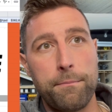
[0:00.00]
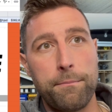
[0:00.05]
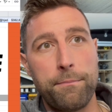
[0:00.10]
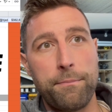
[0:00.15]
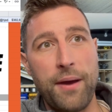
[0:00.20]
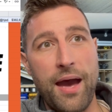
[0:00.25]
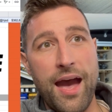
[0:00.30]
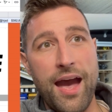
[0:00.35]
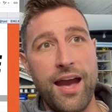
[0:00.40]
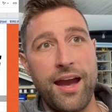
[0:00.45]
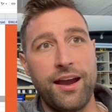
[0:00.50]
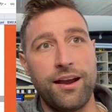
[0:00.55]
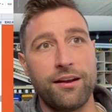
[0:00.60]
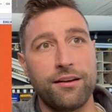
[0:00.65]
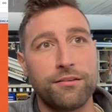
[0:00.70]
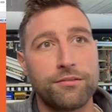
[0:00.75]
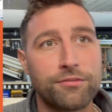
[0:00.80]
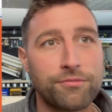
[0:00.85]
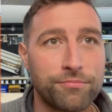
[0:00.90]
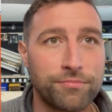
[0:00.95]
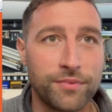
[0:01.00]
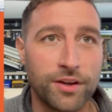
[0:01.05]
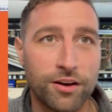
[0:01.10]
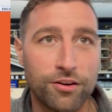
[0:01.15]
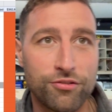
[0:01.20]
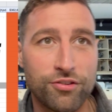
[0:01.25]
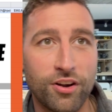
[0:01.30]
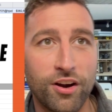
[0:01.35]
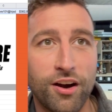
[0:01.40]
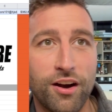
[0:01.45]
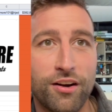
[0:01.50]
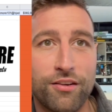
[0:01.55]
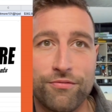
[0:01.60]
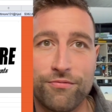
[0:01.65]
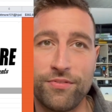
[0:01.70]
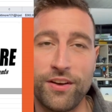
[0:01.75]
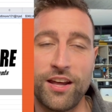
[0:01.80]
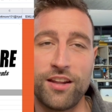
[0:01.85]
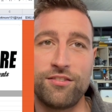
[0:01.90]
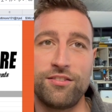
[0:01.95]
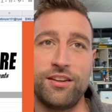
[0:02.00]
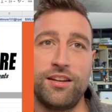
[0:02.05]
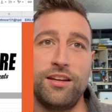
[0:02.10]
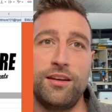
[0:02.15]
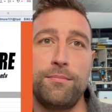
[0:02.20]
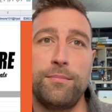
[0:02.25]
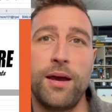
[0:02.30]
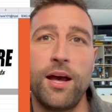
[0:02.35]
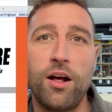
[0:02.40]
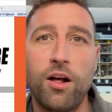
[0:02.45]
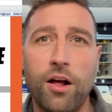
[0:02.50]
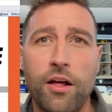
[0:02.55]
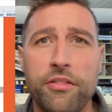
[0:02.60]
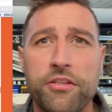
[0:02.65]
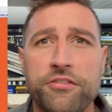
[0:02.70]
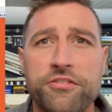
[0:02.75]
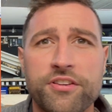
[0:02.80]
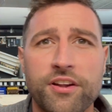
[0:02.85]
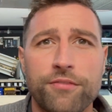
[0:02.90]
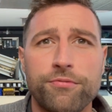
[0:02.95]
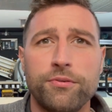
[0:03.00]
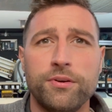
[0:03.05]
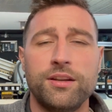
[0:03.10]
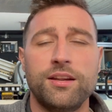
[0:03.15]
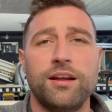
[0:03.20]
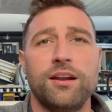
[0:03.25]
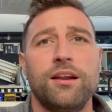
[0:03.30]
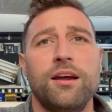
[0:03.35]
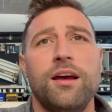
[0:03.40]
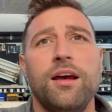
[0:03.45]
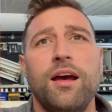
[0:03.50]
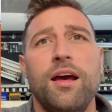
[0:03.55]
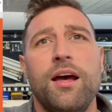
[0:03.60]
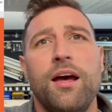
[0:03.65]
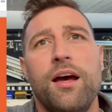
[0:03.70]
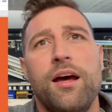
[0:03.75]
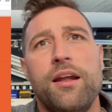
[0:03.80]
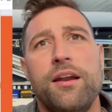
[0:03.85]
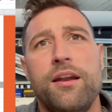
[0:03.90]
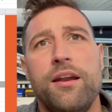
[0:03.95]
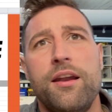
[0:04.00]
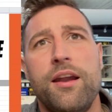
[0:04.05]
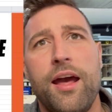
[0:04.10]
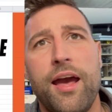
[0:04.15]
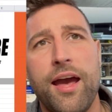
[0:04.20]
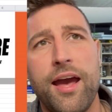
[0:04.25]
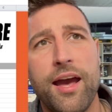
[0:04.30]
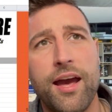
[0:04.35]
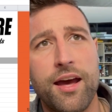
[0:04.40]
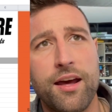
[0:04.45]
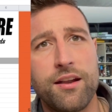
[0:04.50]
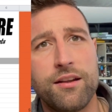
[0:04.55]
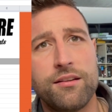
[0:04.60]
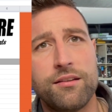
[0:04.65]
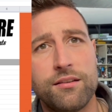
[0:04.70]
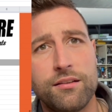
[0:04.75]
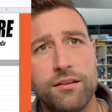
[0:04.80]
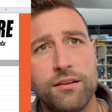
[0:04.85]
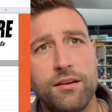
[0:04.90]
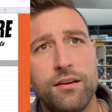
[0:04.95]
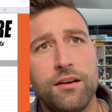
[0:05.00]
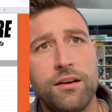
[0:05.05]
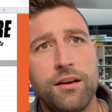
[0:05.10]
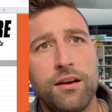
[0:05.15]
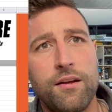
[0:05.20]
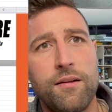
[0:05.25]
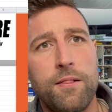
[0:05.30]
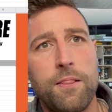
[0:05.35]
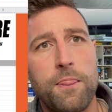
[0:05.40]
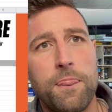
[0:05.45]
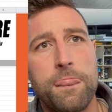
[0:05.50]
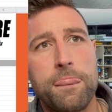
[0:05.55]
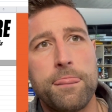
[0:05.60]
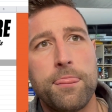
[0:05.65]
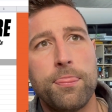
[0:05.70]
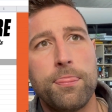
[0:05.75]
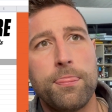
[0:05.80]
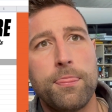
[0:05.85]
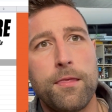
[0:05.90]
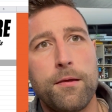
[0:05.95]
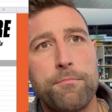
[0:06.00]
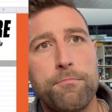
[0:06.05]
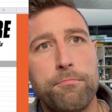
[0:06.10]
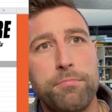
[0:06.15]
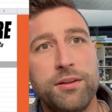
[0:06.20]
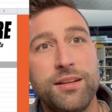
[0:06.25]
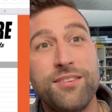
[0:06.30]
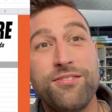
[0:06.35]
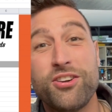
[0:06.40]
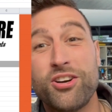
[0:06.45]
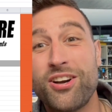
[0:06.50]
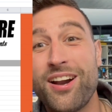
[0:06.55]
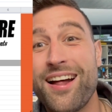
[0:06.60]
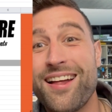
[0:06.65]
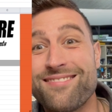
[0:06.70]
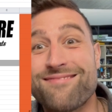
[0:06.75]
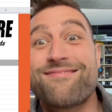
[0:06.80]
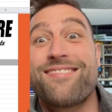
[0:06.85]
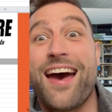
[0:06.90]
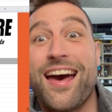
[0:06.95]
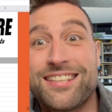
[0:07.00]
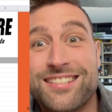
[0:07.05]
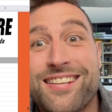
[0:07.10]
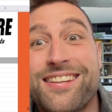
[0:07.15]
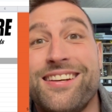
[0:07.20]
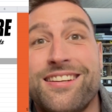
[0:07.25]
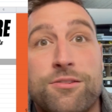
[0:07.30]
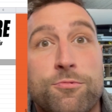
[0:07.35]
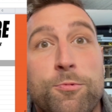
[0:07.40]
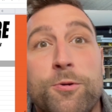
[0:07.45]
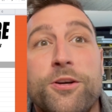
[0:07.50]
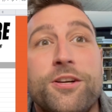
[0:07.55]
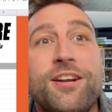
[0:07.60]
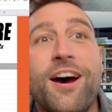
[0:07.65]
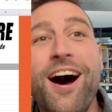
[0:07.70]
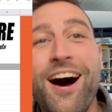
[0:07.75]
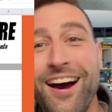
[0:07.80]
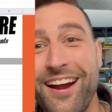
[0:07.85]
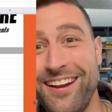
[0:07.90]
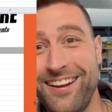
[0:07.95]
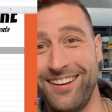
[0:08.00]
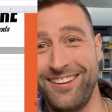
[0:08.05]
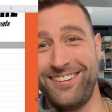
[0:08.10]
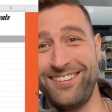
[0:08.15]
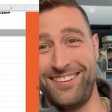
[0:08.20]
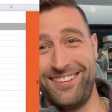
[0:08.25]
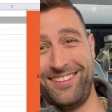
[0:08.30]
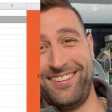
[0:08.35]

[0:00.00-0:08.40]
Bang! There's our fancy email, all the stuff we did. And believe it or not, that's it. We're done.